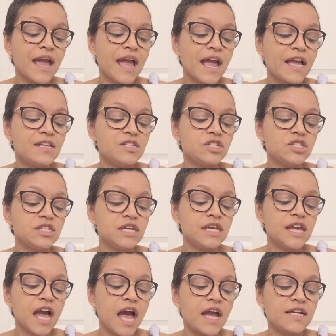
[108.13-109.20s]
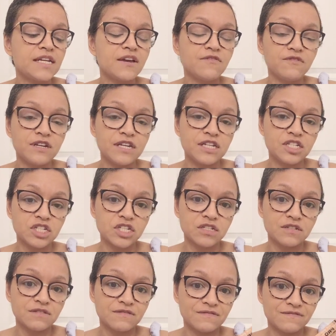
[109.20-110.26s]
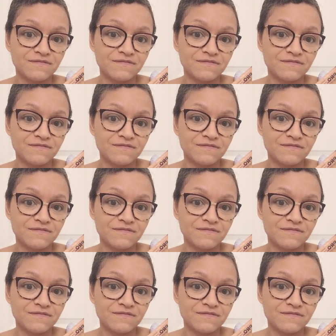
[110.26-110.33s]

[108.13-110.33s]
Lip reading: HD High Definition,